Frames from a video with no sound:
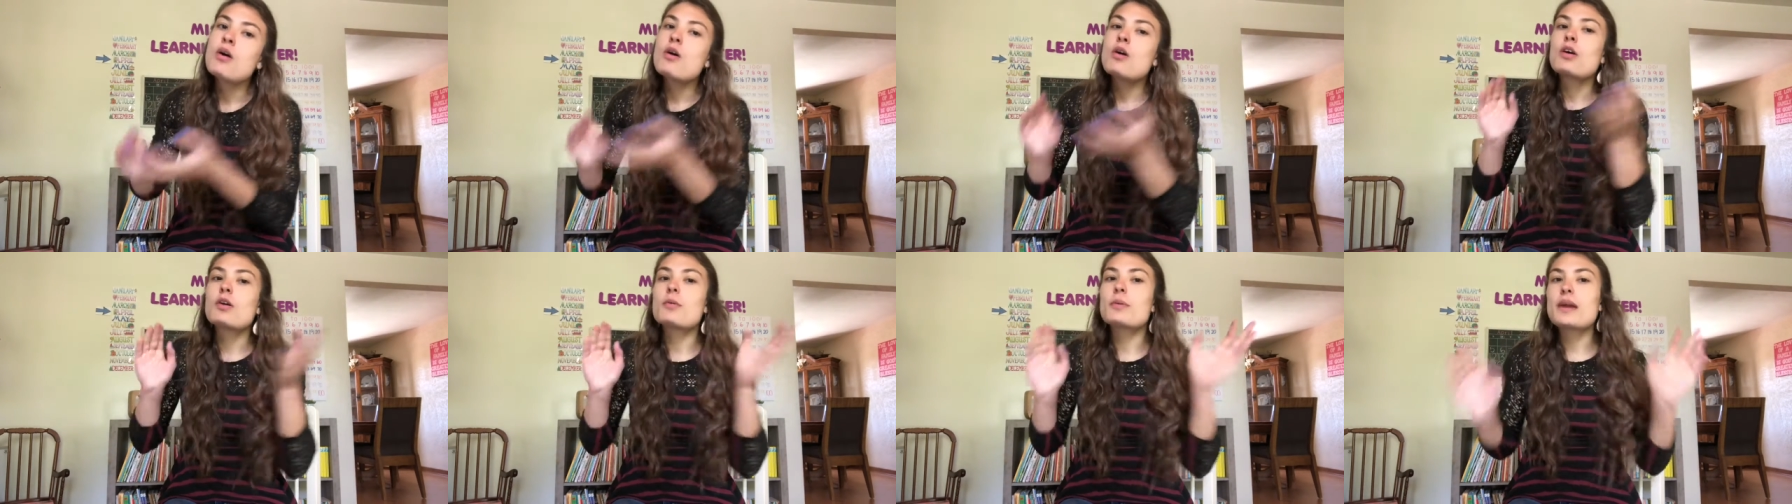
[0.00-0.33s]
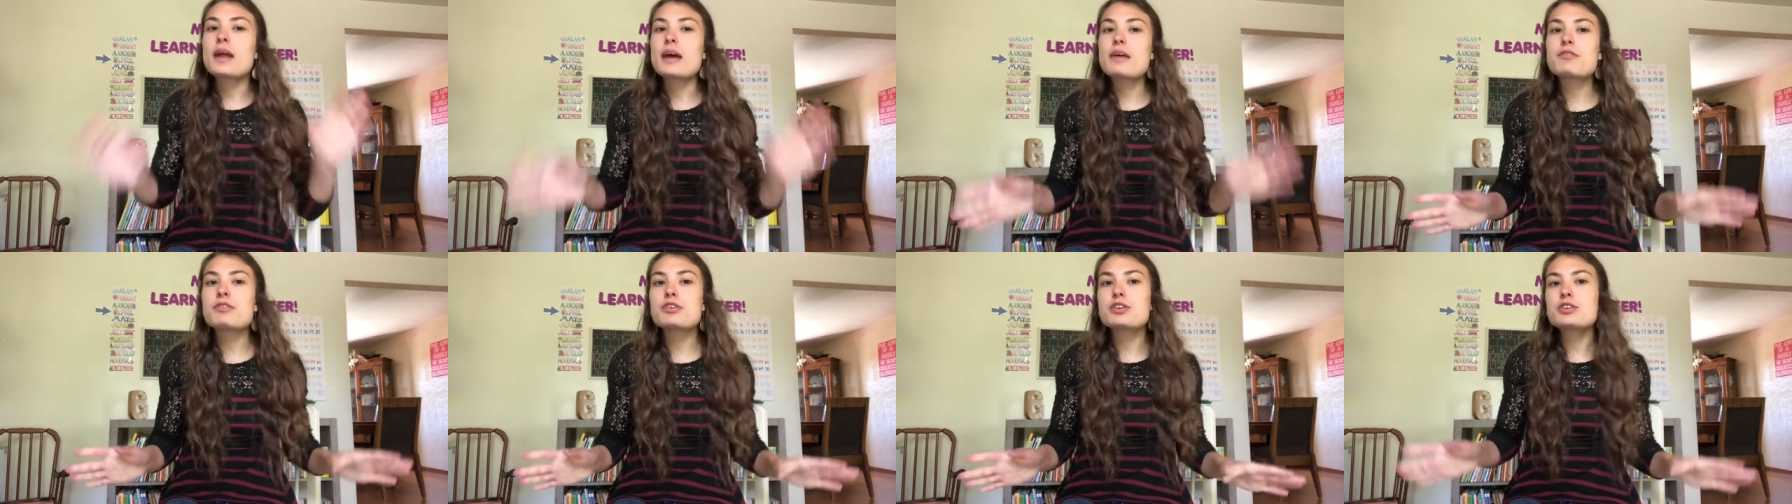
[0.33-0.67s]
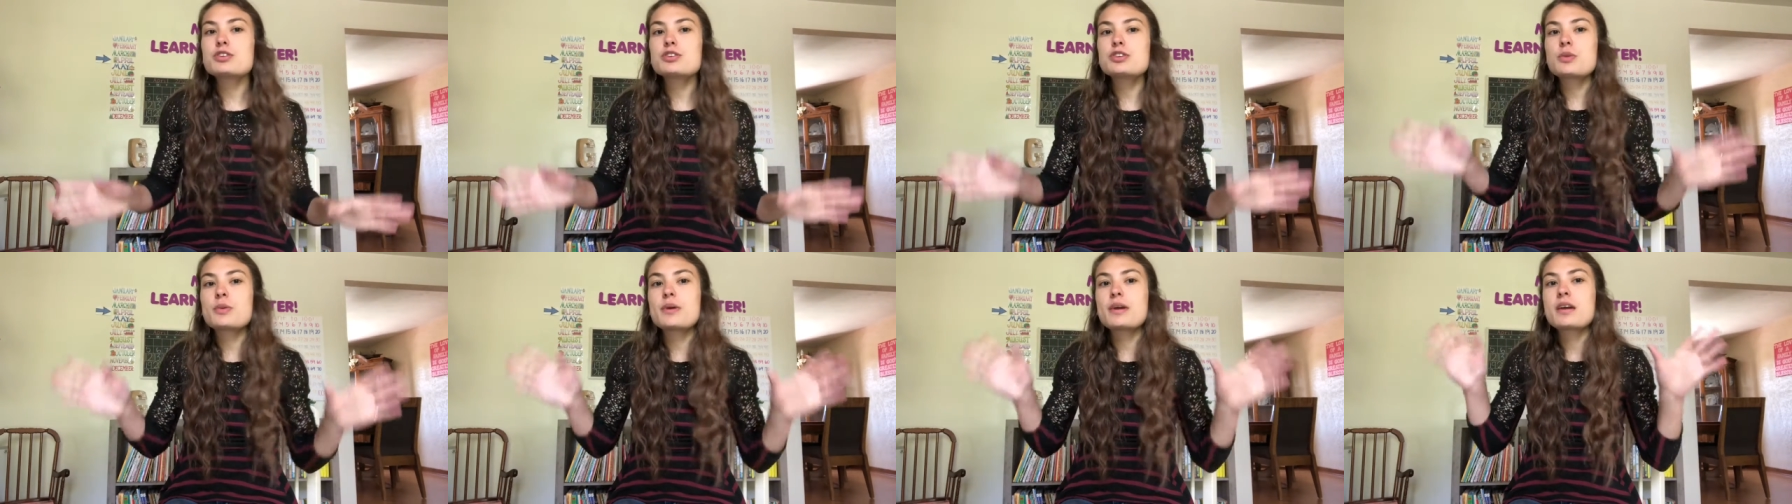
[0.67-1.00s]
or whatever you're
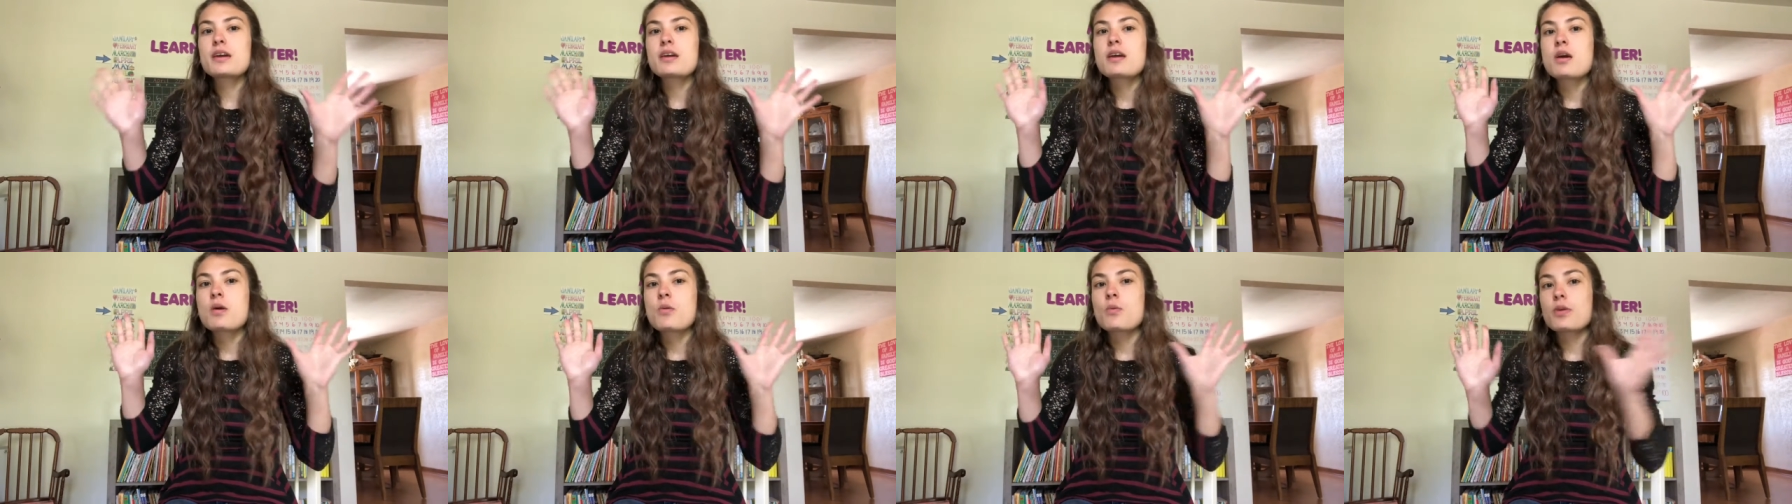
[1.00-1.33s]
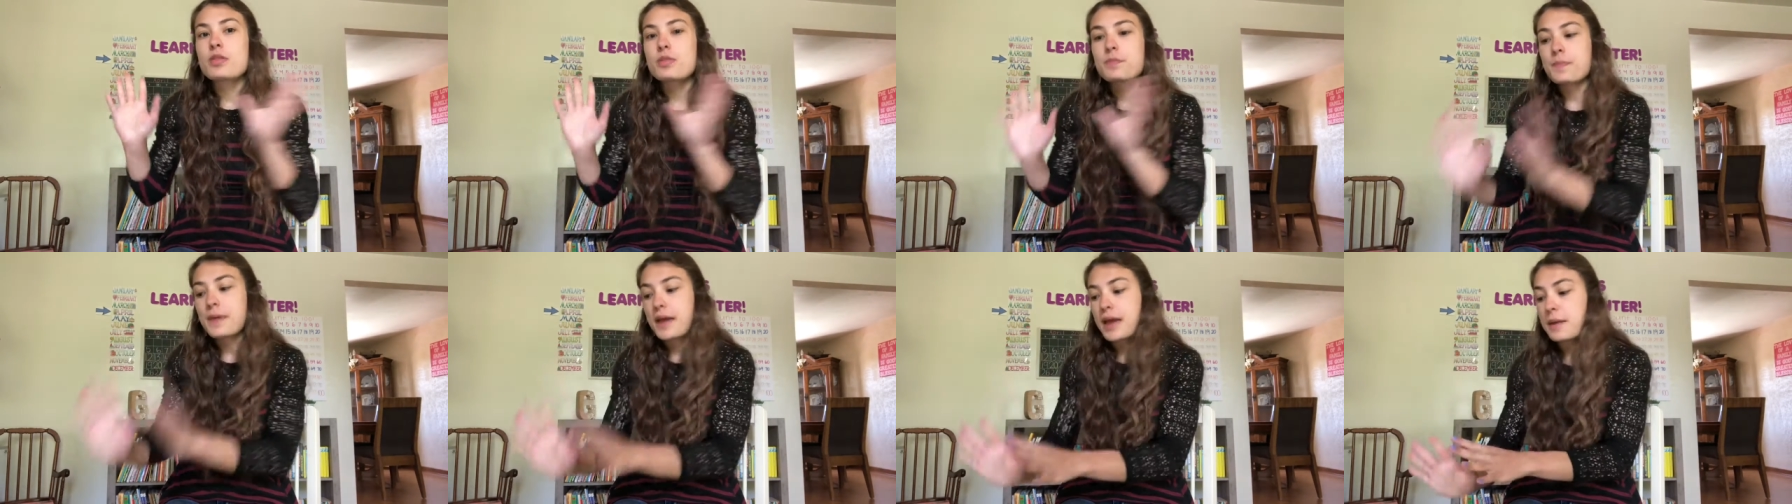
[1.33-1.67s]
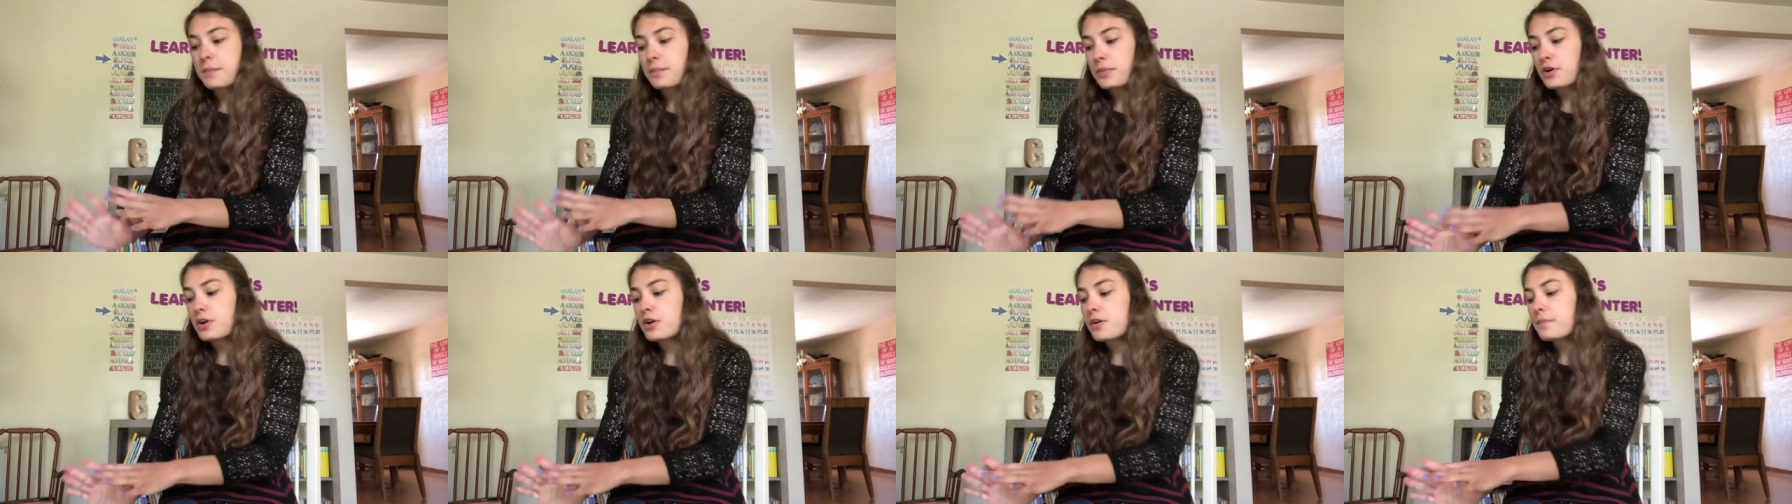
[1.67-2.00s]
doing with
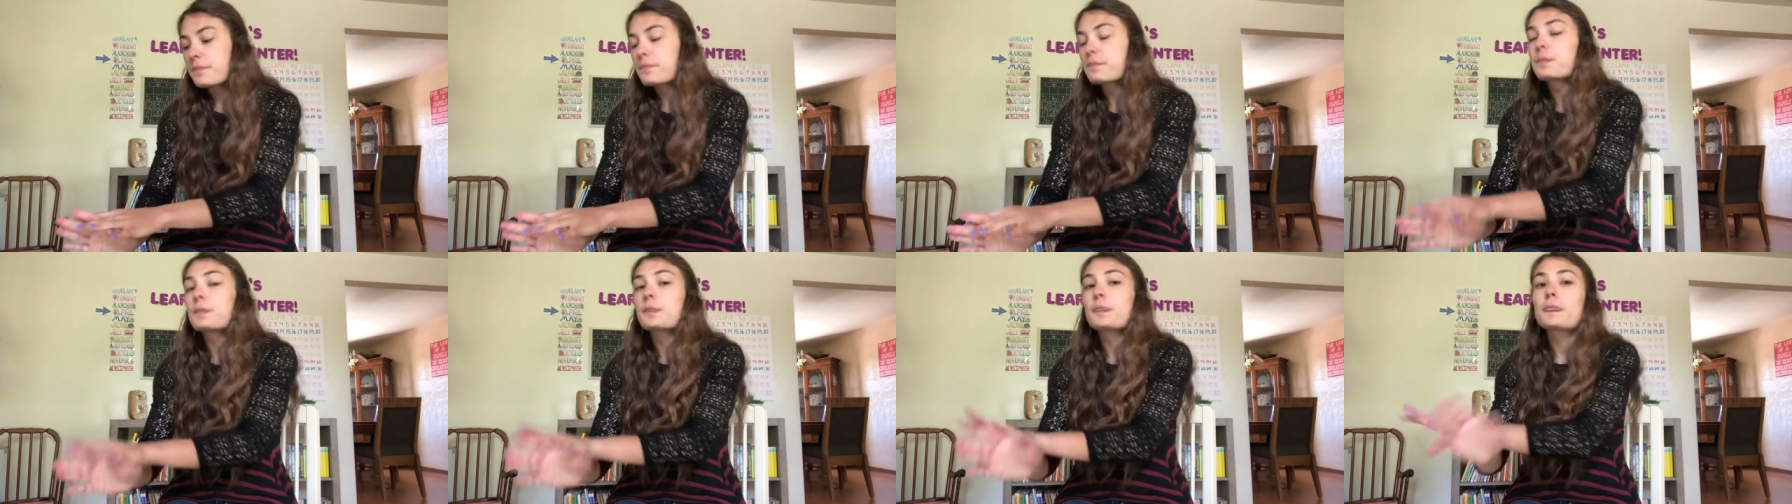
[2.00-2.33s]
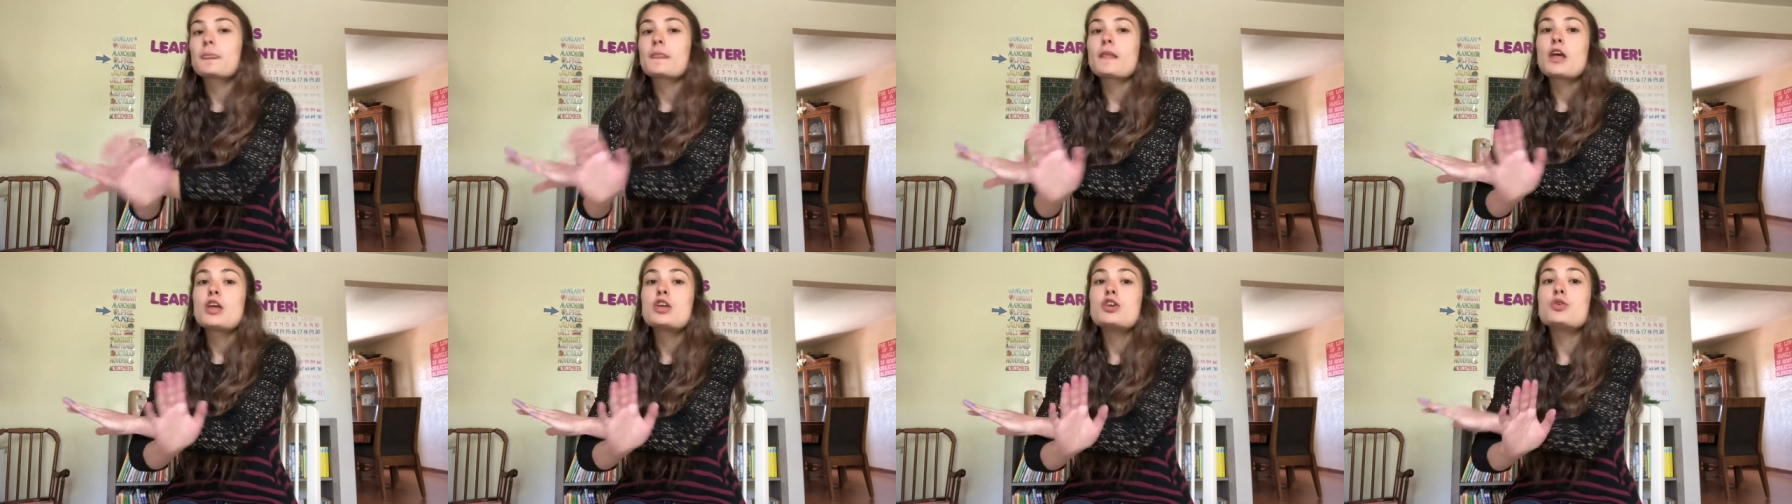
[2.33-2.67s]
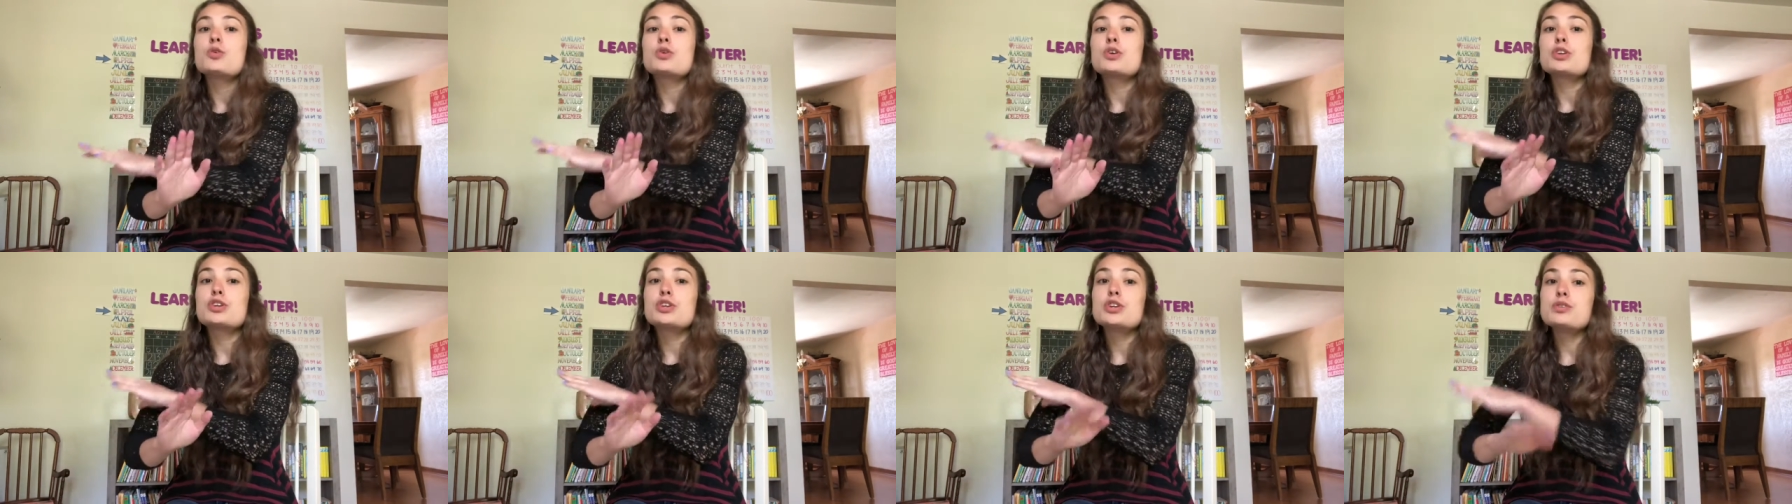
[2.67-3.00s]
paper, you
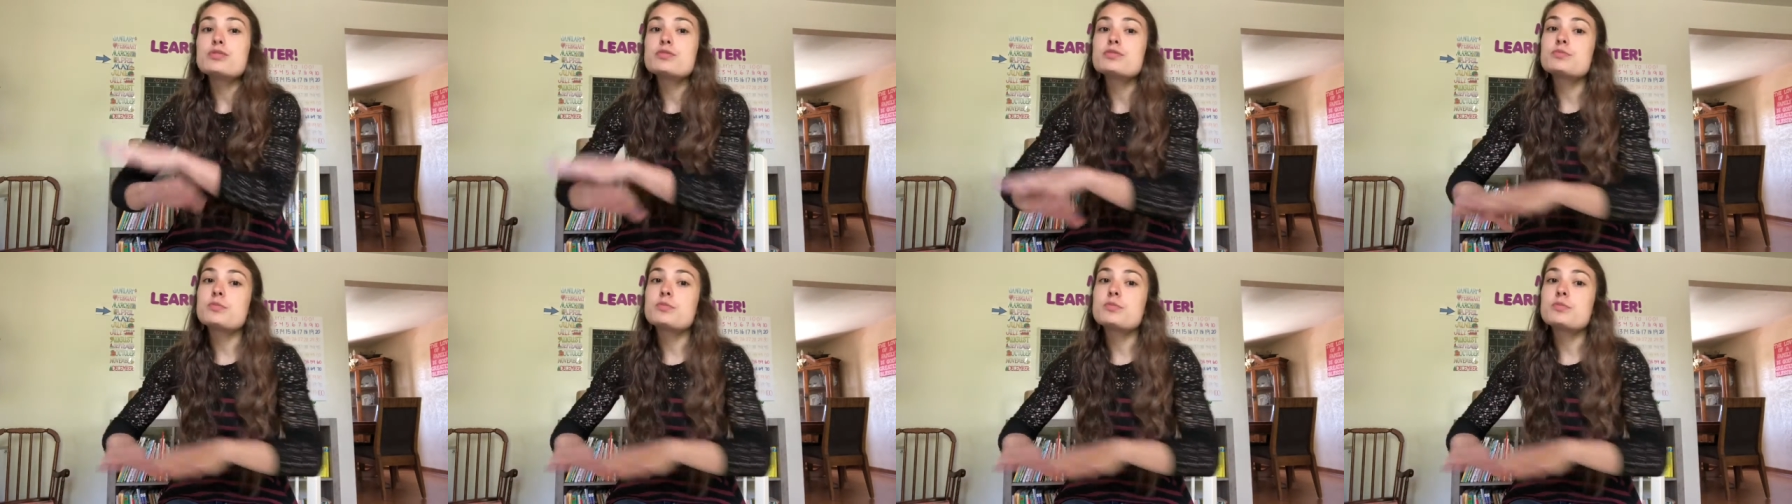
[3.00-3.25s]
could use